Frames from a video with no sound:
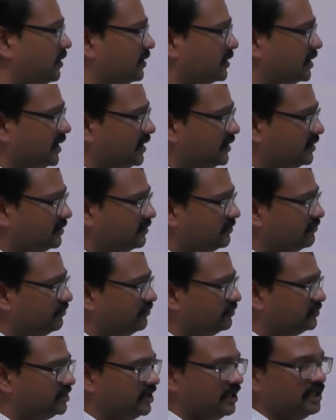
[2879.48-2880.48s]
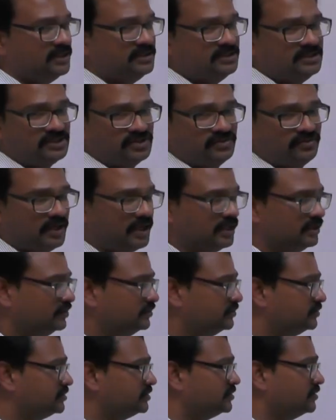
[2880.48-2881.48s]
can change its
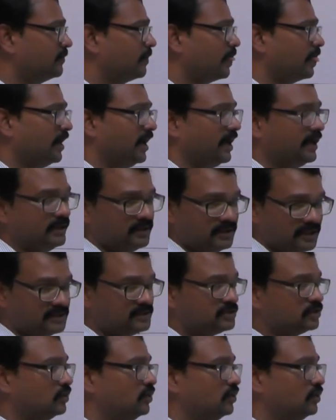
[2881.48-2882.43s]
values, and hence